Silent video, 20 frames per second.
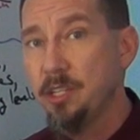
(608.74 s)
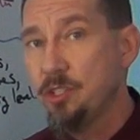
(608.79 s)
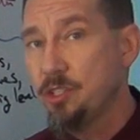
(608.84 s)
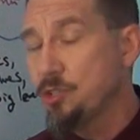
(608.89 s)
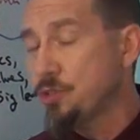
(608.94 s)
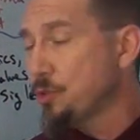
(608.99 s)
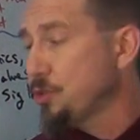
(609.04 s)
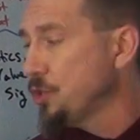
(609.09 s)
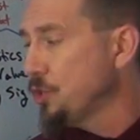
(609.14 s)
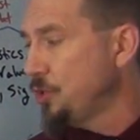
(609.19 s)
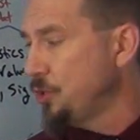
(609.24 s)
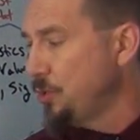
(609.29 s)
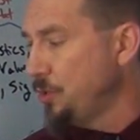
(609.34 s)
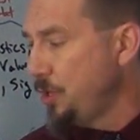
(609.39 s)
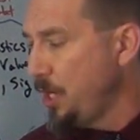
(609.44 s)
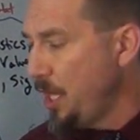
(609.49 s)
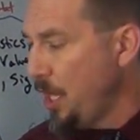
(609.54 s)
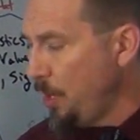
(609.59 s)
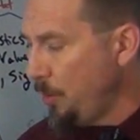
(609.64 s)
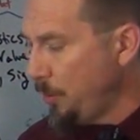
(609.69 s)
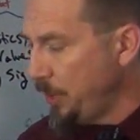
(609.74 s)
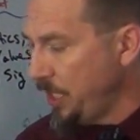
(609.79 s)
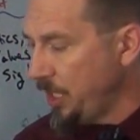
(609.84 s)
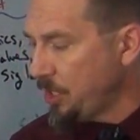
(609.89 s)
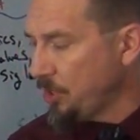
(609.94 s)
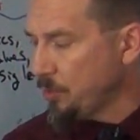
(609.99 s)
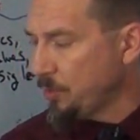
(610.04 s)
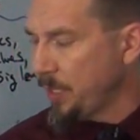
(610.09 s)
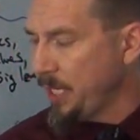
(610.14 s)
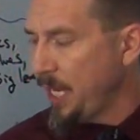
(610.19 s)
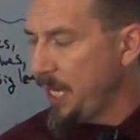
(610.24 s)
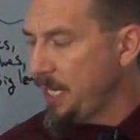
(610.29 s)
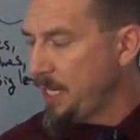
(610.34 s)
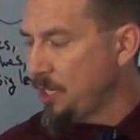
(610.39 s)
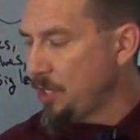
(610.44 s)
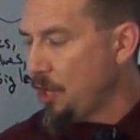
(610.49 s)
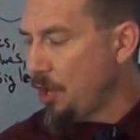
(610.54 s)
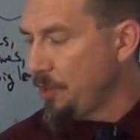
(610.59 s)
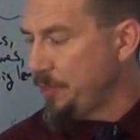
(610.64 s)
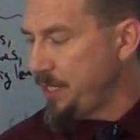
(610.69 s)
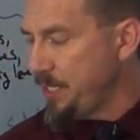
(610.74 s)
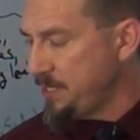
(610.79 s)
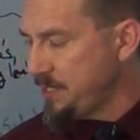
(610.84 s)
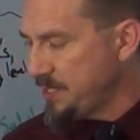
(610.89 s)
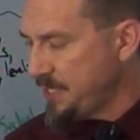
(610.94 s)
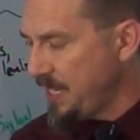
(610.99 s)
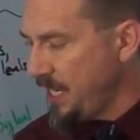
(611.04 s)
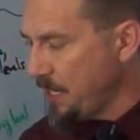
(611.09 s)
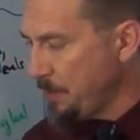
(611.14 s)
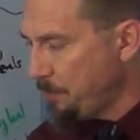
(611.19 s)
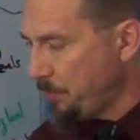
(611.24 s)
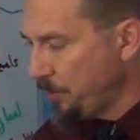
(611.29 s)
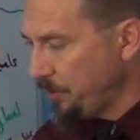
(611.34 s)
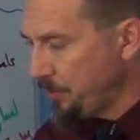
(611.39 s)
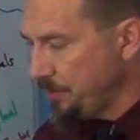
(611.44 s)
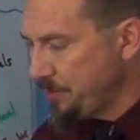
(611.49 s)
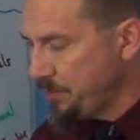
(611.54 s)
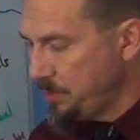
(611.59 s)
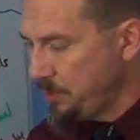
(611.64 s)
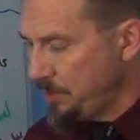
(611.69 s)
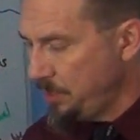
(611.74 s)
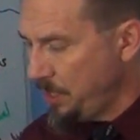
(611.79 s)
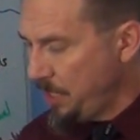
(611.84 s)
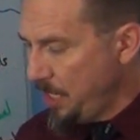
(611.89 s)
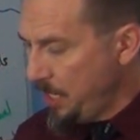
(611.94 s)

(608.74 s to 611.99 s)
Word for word: is true when it created all these samples.